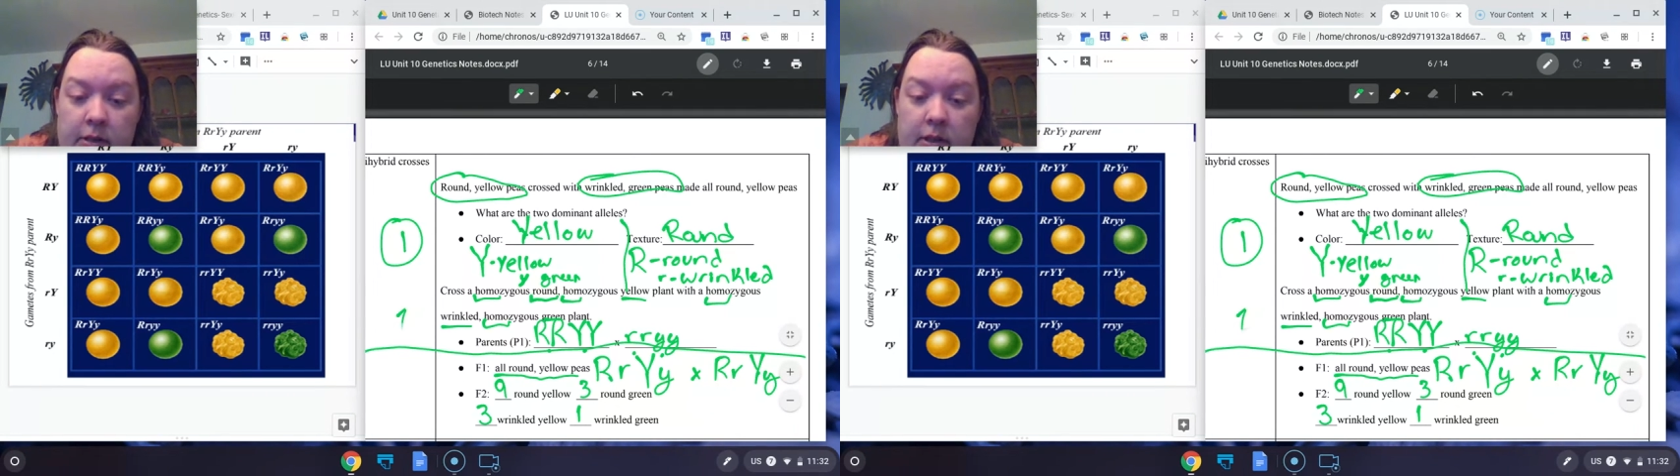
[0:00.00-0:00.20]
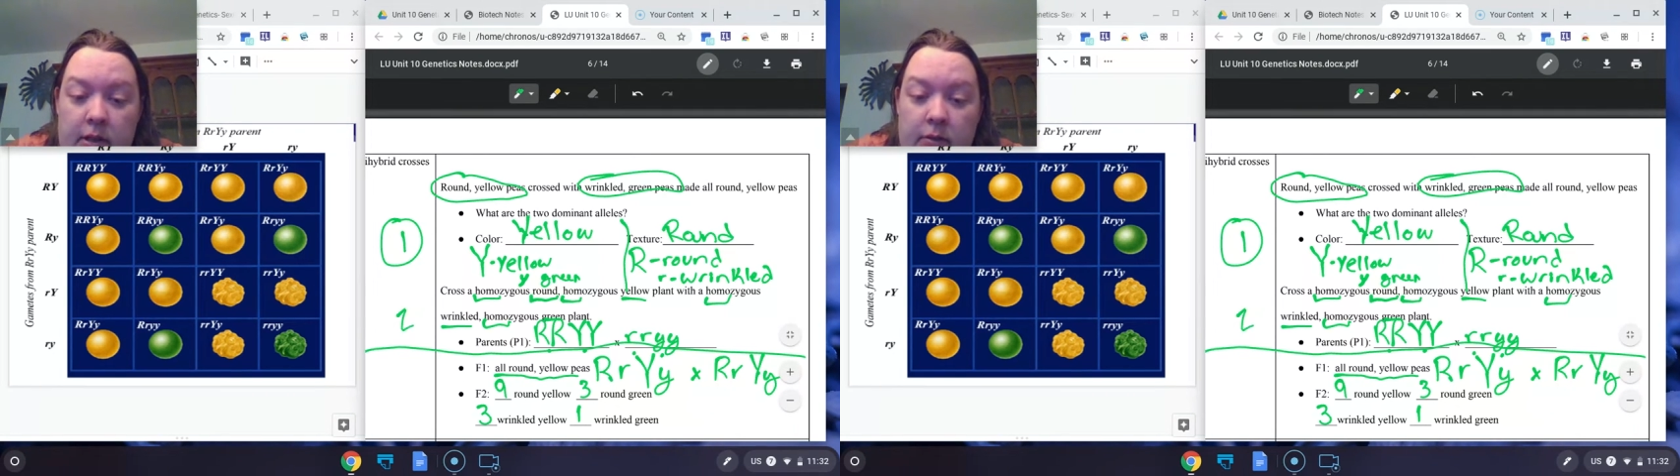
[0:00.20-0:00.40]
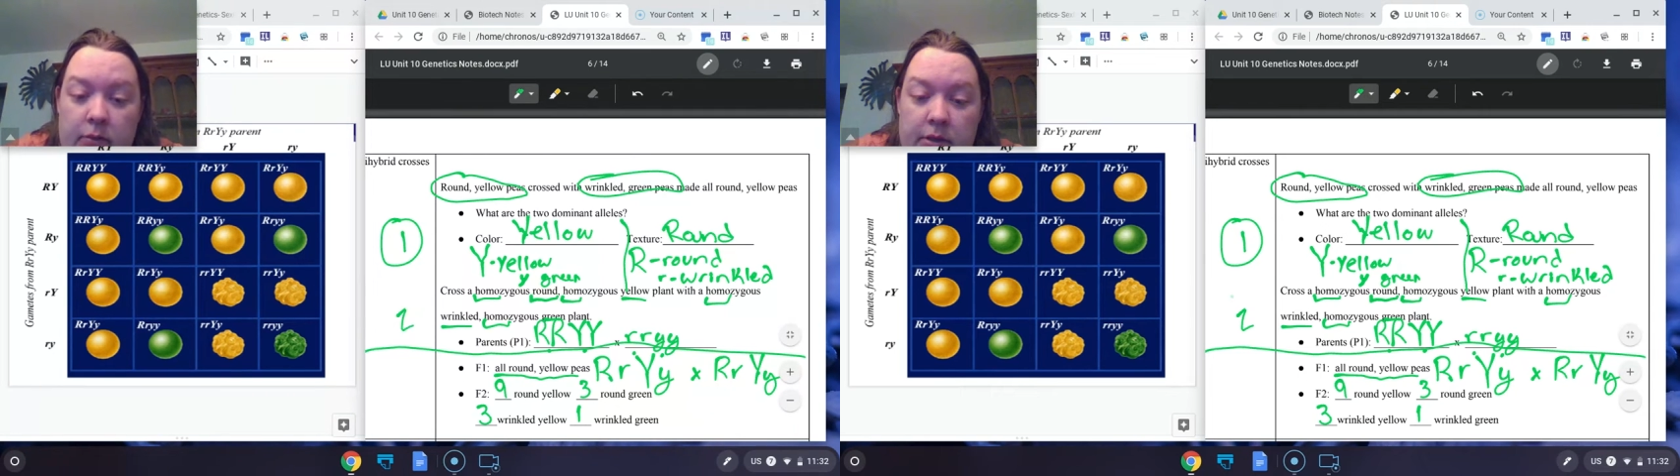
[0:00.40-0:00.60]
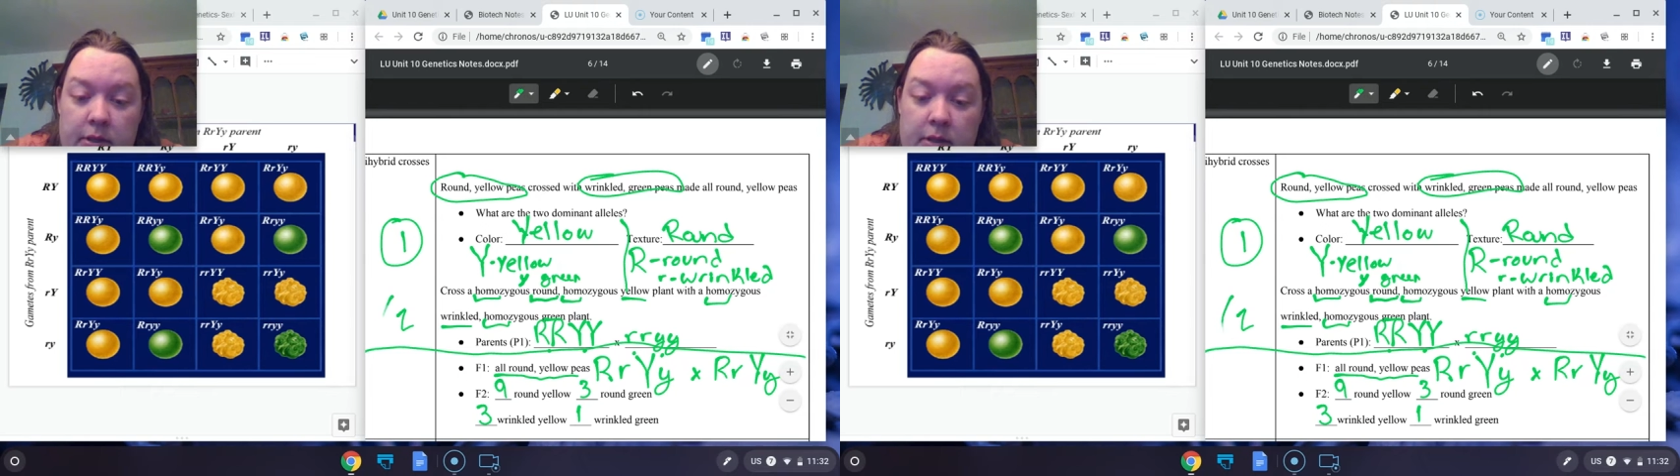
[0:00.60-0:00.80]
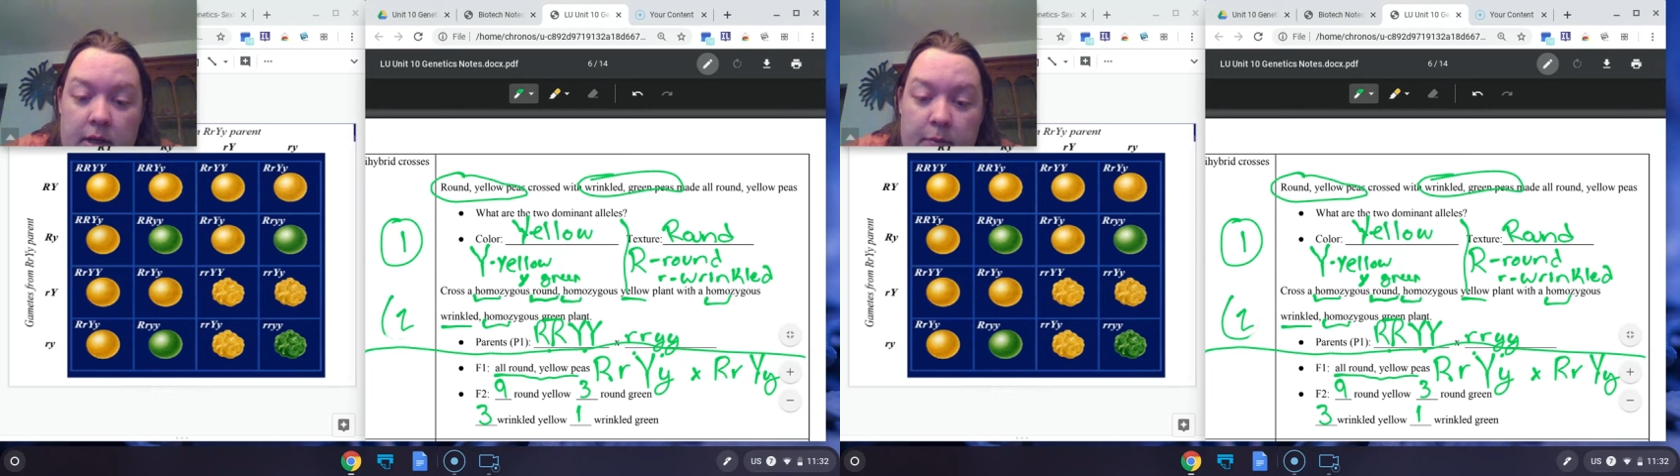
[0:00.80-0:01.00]
again, was
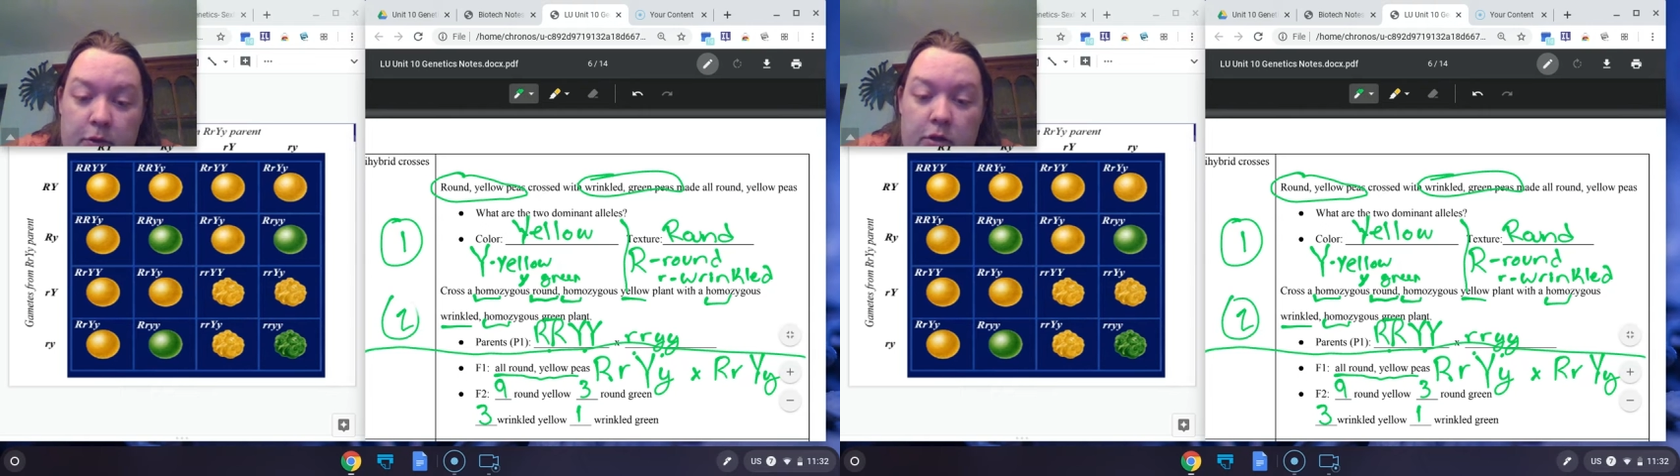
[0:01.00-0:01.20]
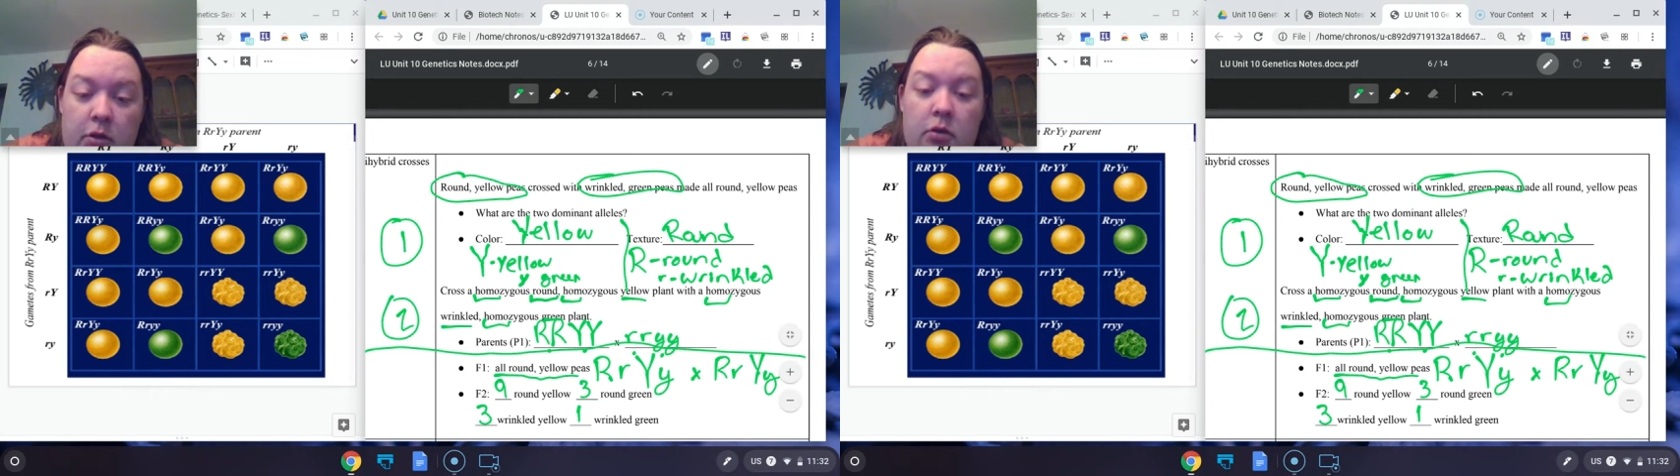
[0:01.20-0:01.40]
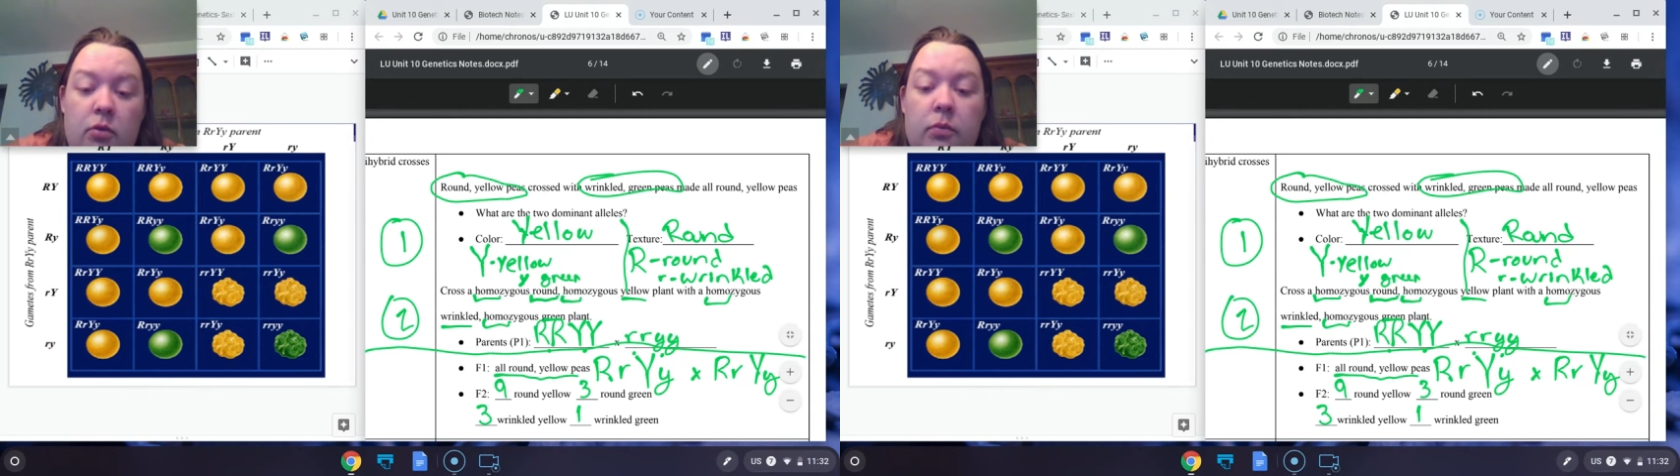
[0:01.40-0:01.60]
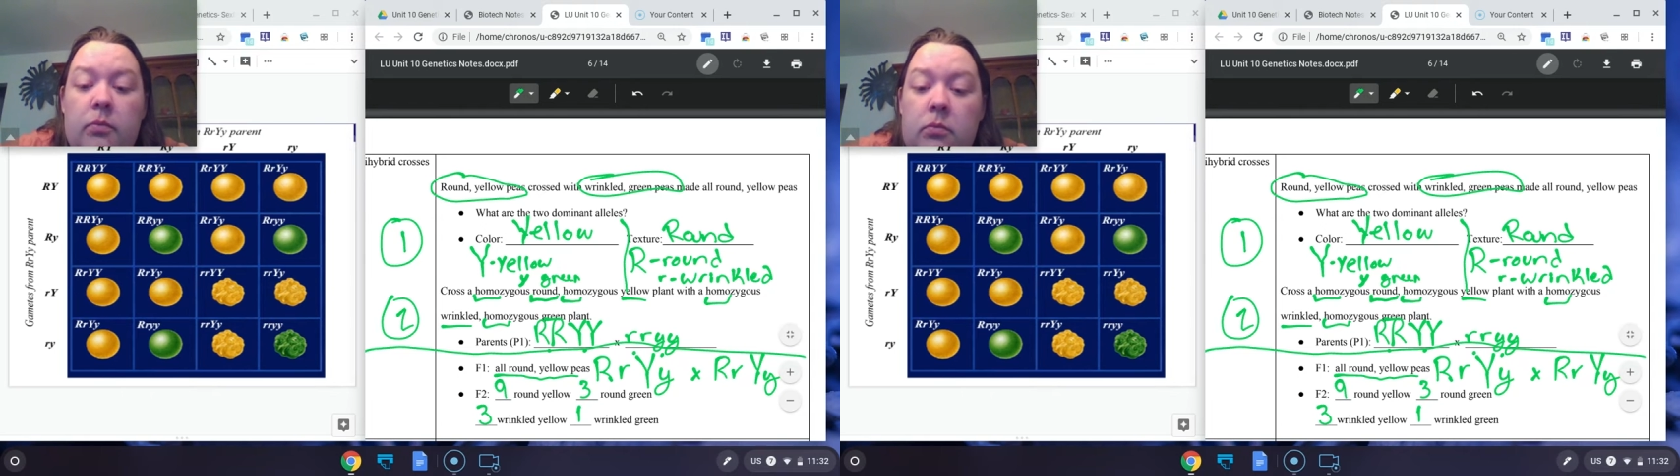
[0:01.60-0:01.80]
step 2.